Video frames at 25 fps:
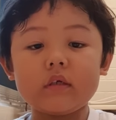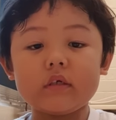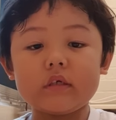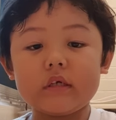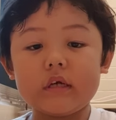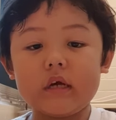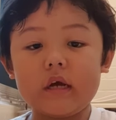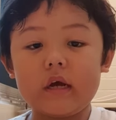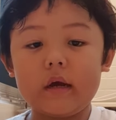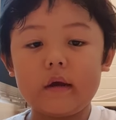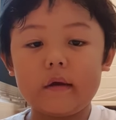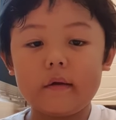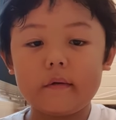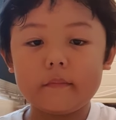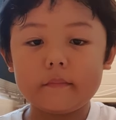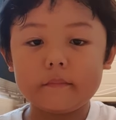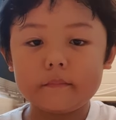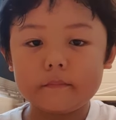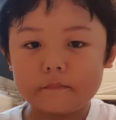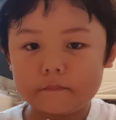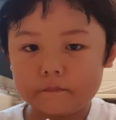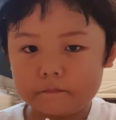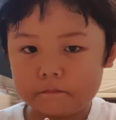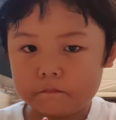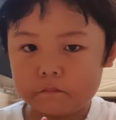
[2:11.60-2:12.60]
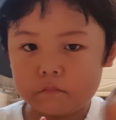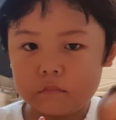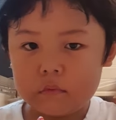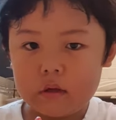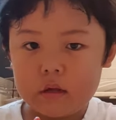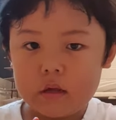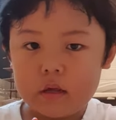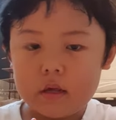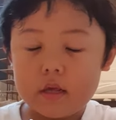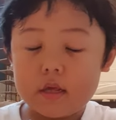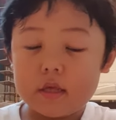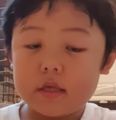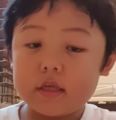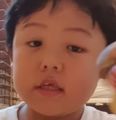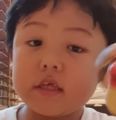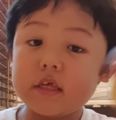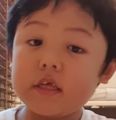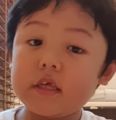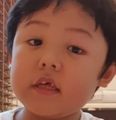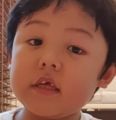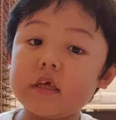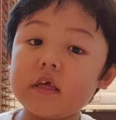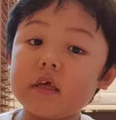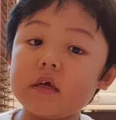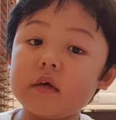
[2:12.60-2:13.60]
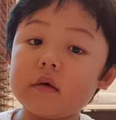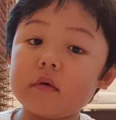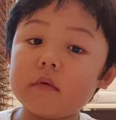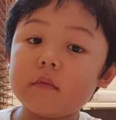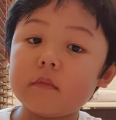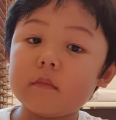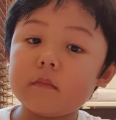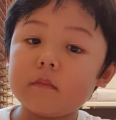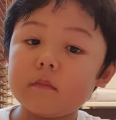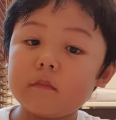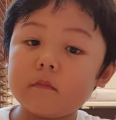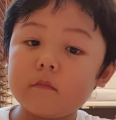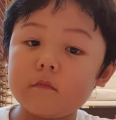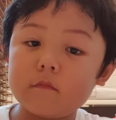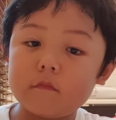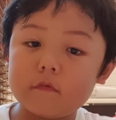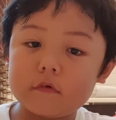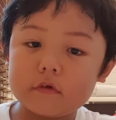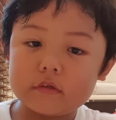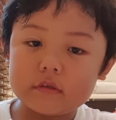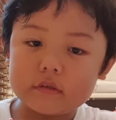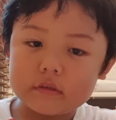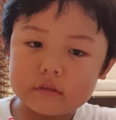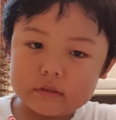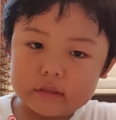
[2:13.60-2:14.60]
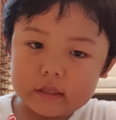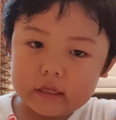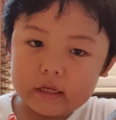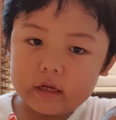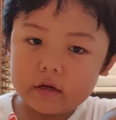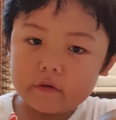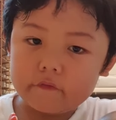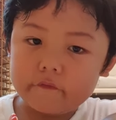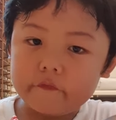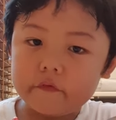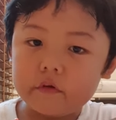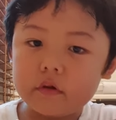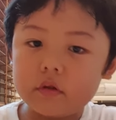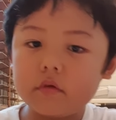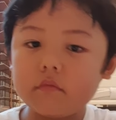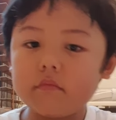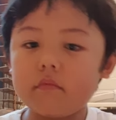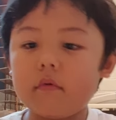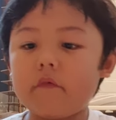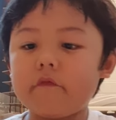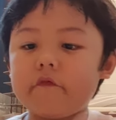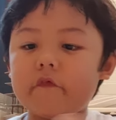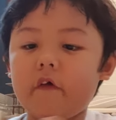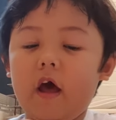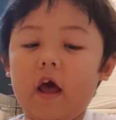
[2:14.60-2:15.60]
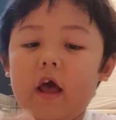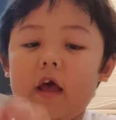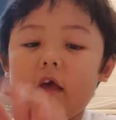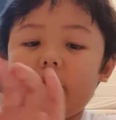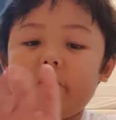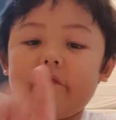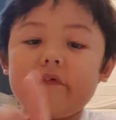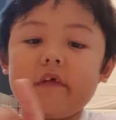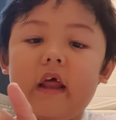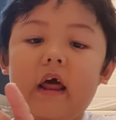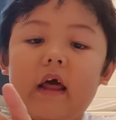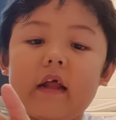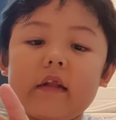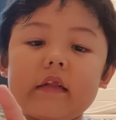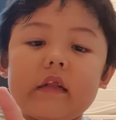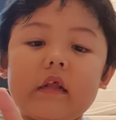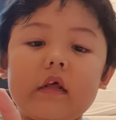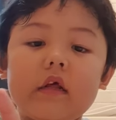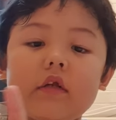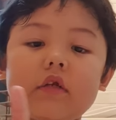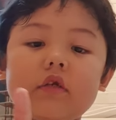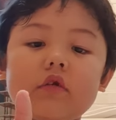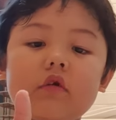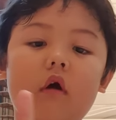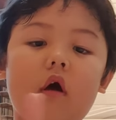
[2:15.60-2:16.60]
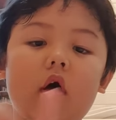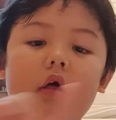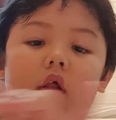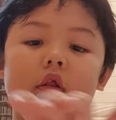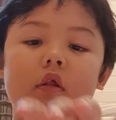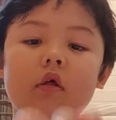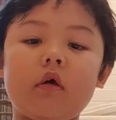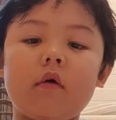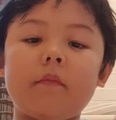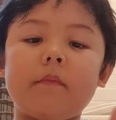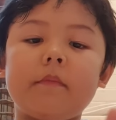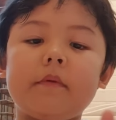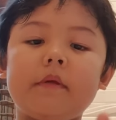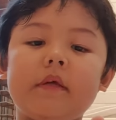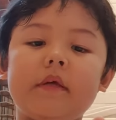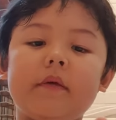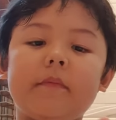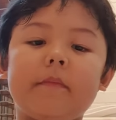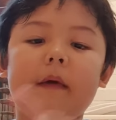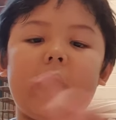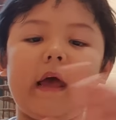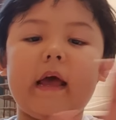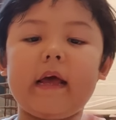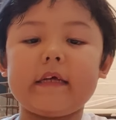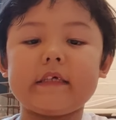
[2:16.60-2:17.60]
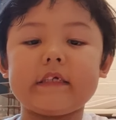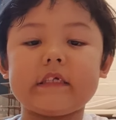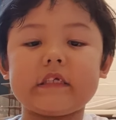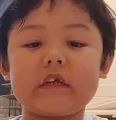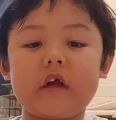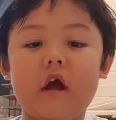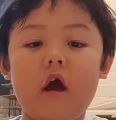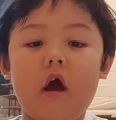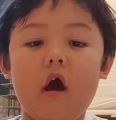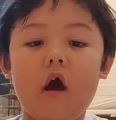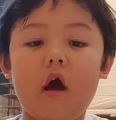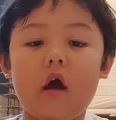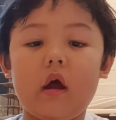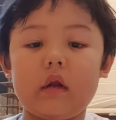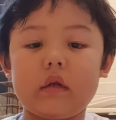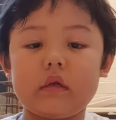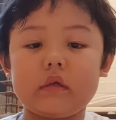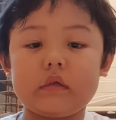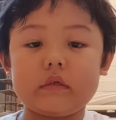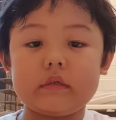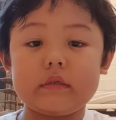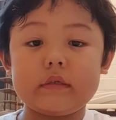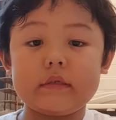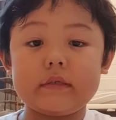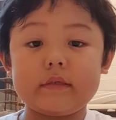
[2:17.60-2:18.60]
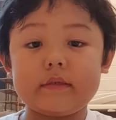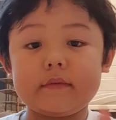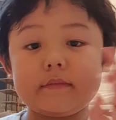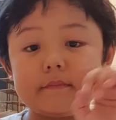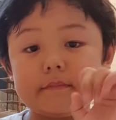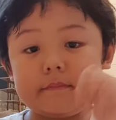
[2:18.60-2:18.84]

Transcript: Yeah, he was thankfully revived at the Jollibee mascots.